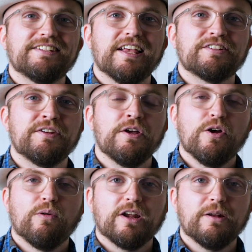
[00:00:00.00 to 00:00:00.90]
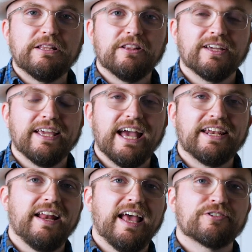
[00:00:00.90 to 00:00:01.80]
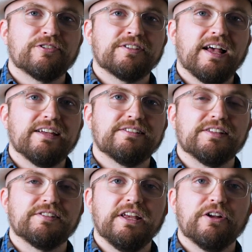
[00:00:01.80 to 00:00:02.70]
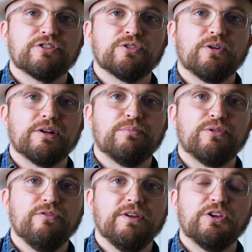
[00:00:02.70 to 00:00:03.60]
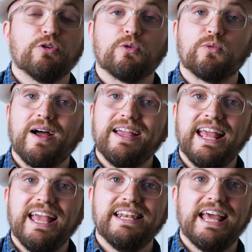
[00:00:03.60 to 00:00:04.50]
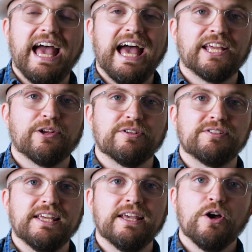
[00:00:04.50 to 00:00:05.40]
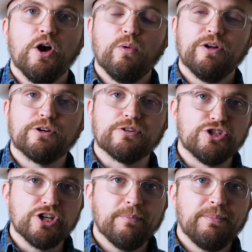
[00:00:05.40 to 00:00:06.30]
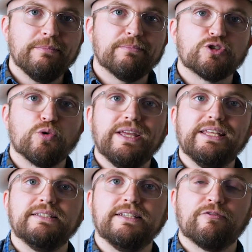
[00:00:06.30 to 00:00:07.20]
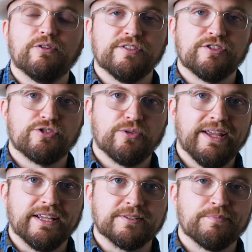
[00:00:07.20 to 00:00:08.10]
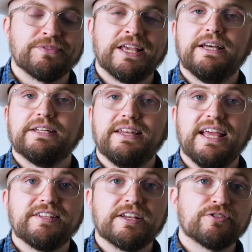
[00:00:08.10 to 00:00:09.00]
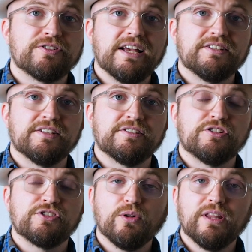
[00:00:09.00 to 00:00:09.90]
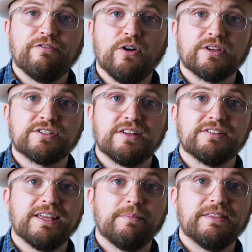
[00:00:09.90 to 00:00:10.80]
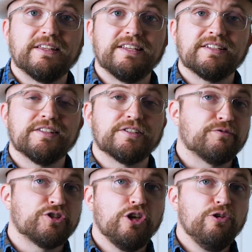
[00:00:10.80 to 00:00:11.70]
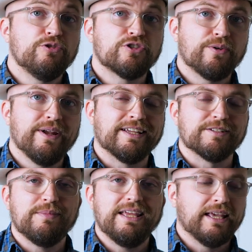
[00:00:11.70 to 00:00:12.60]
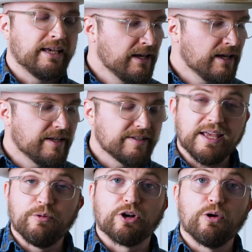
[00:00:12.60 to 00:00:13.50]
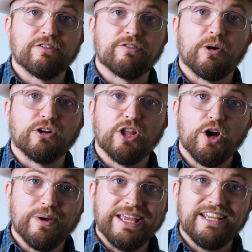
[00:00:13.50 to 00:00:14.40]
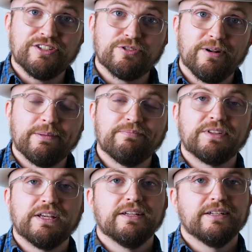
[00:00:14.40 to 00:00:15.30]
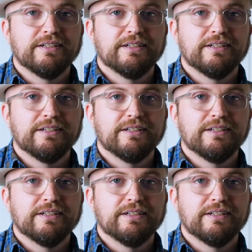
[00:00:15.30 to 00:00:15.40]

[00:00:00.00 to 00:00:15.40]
lesson, we're going to be looking at an exercise that's geared toward improving your right hand accuracy when you're jumping between different strings. Today's exercise is solely focused on skipping the distance of two strings, meaning, say we're going from our low E string